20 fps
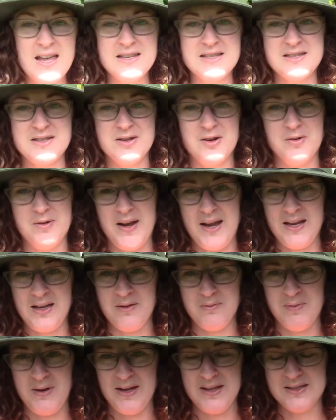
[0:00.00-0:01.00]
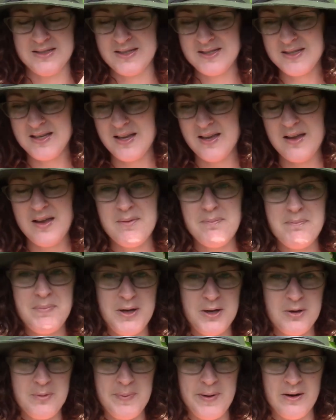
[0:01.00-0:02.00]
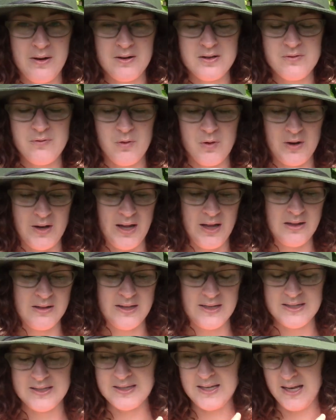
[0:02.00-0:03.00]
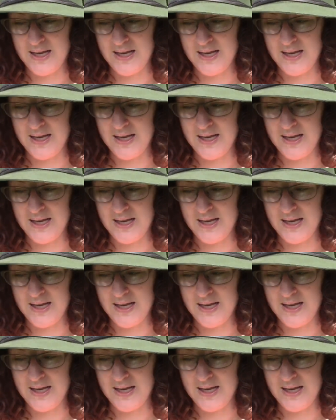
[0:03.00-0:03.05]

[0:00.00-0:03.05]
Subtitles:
So anyways, Peter Berresford Ellis